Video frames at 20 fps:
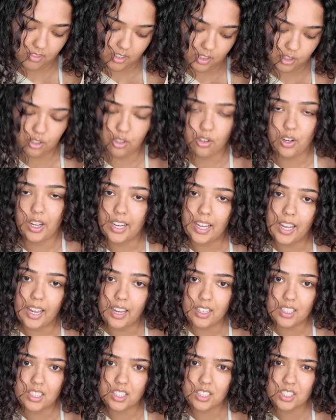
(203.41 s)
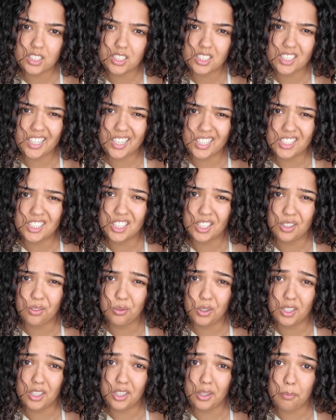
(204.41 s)
So I kind of sketch it
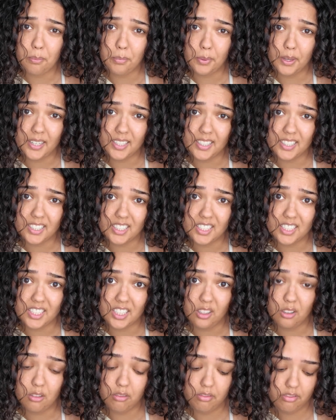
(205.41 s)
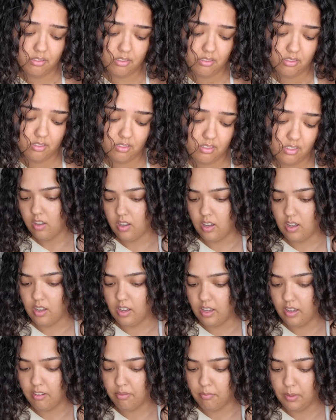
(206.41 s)
with the paint itself.
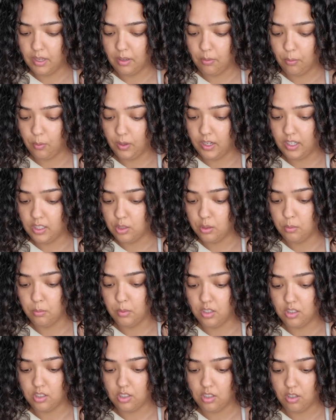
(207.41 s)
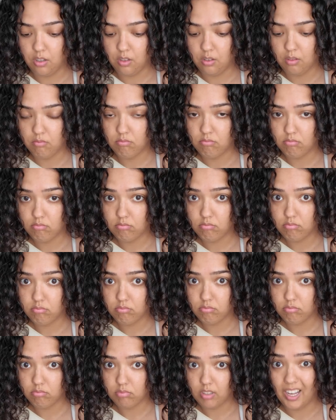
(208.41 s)
I've made way too much though,
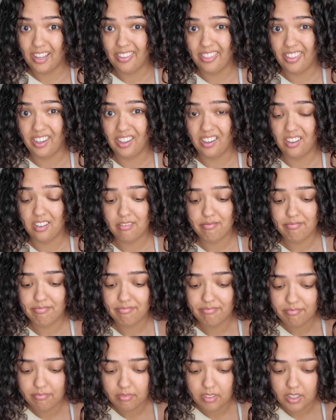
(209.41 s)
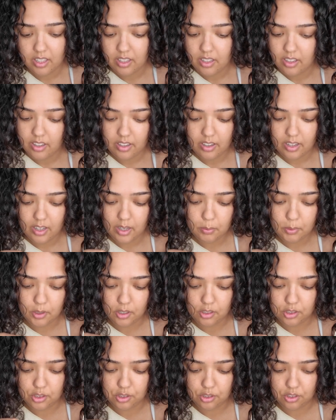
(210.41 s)
I think. I'm
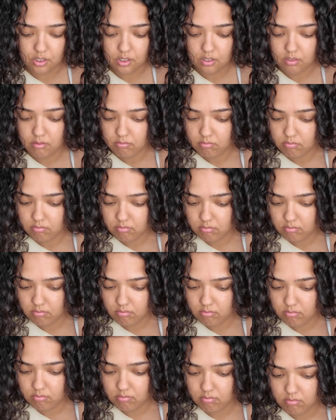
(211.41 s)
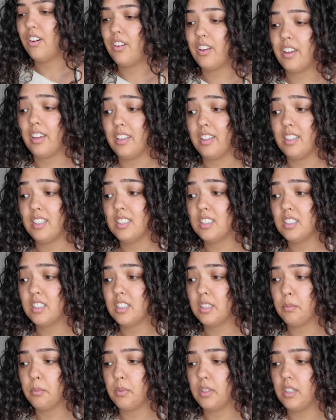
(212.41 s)
not sure. Okay, this is
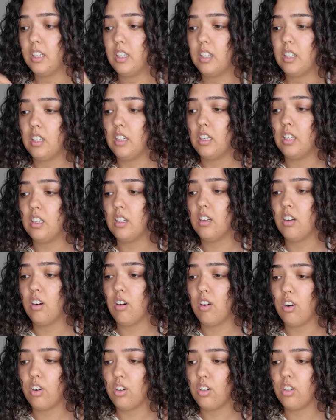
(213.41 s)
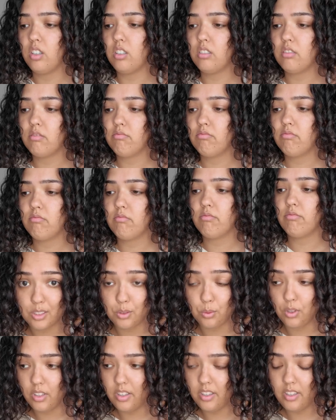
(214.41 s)
completely hard. Because
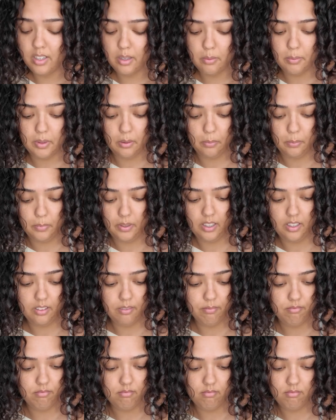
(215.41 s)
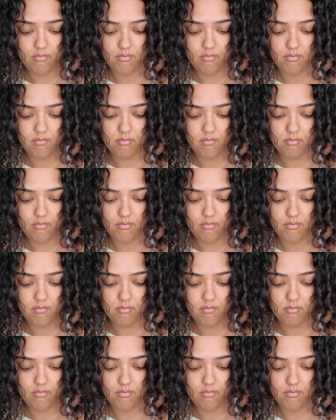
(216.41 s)
one thing about me,